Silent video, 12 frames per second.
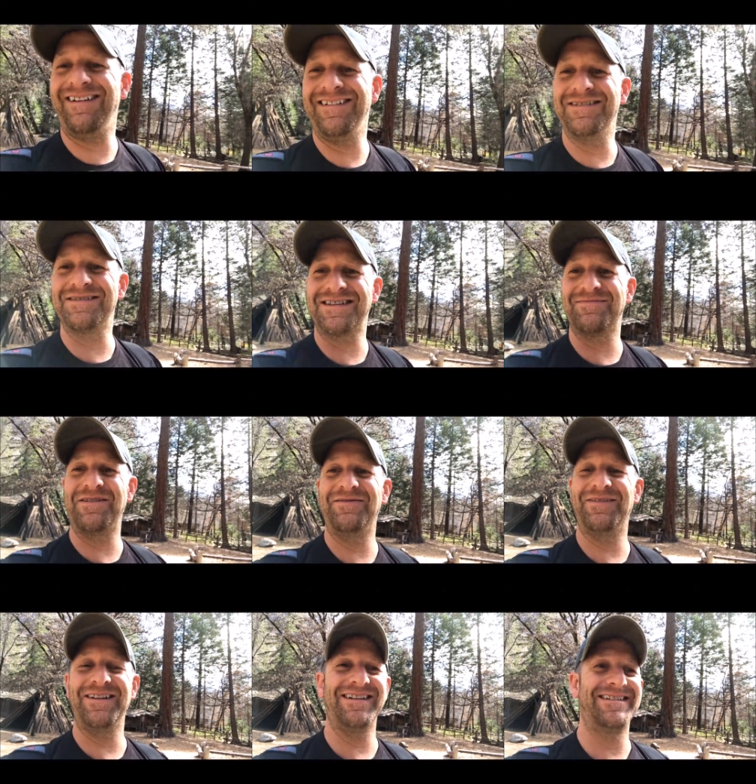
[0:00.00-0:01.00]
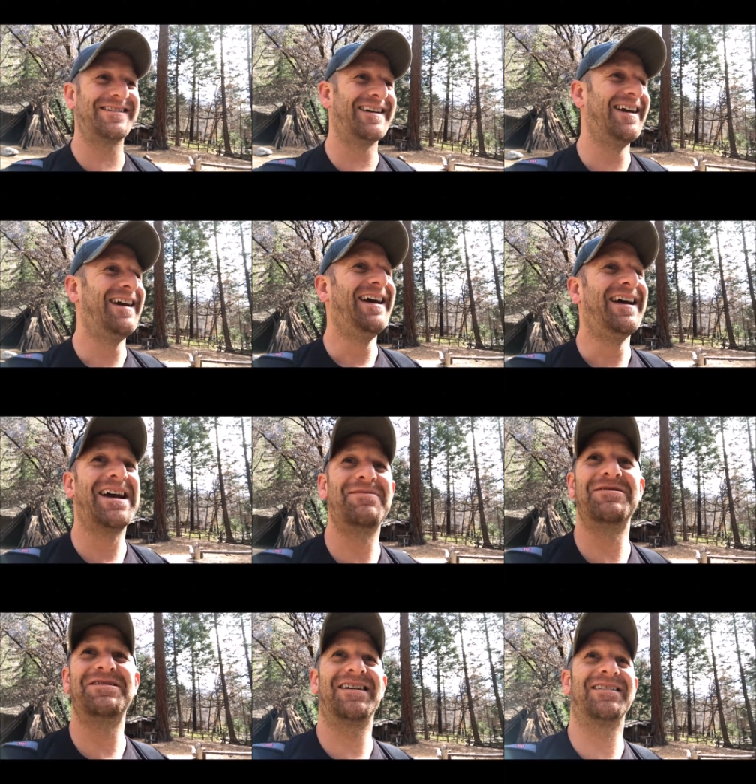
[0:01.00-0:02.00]
Yosemite Village,
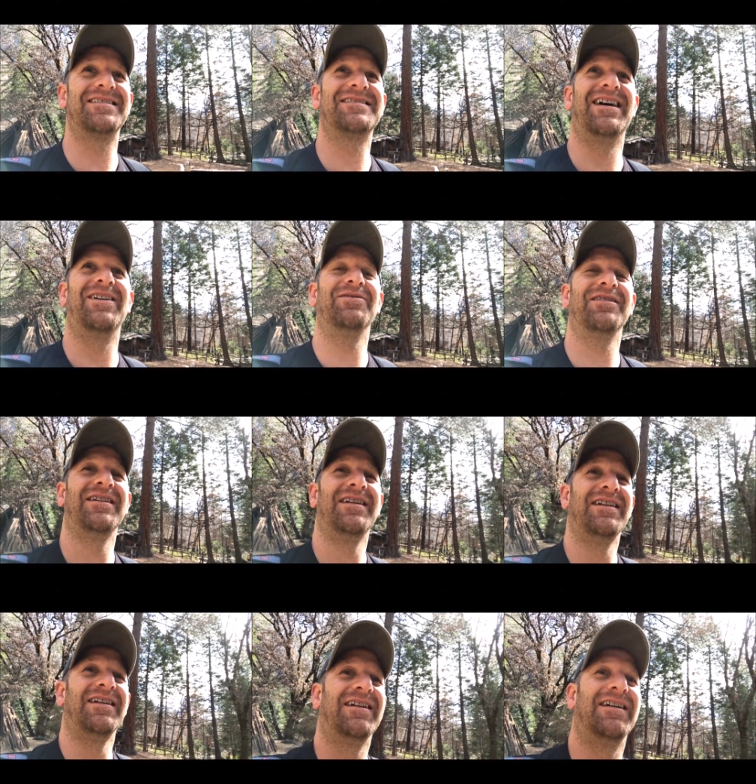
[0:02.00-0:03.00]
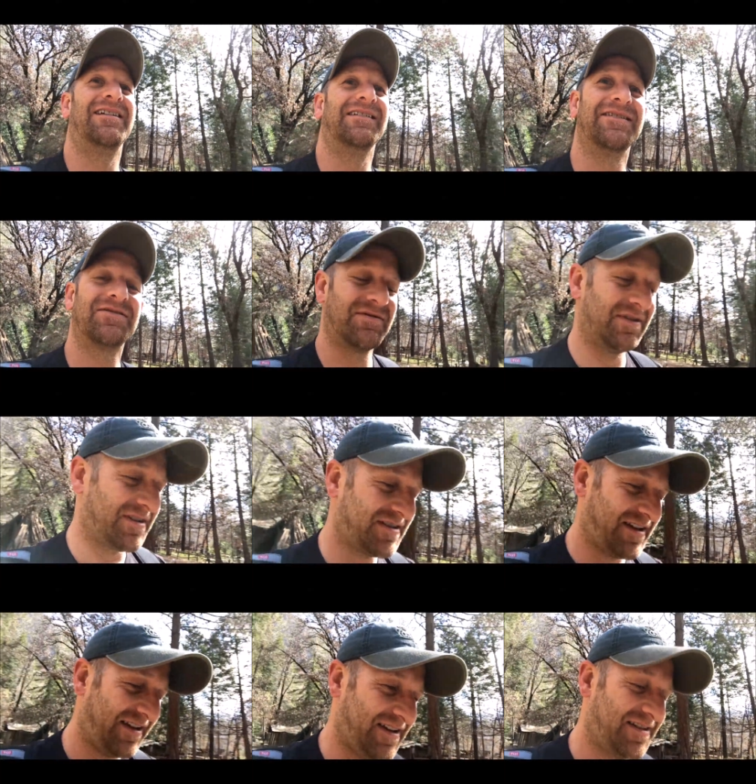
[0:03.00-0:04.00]
come and check this out. This one
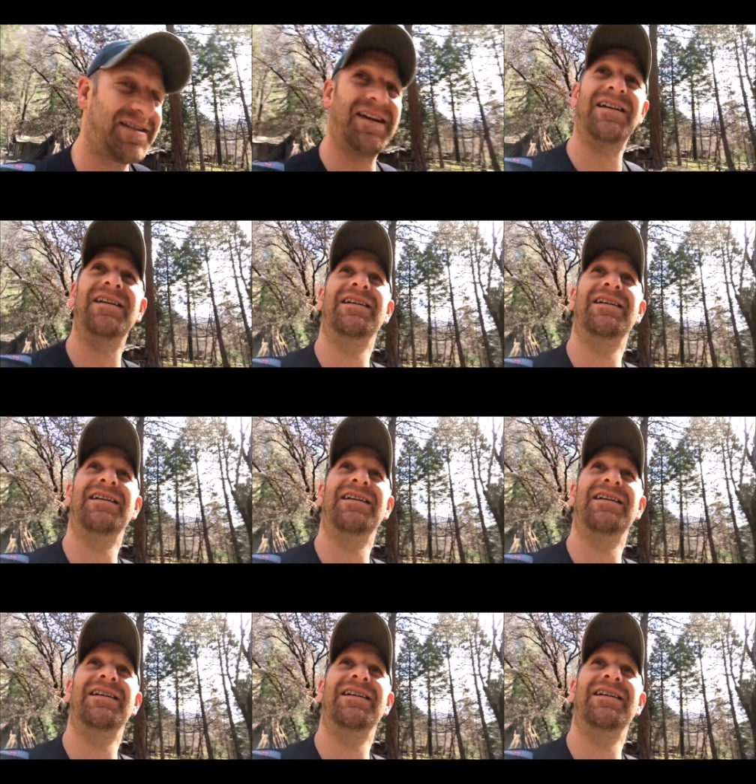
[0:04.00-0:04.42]
looks like it's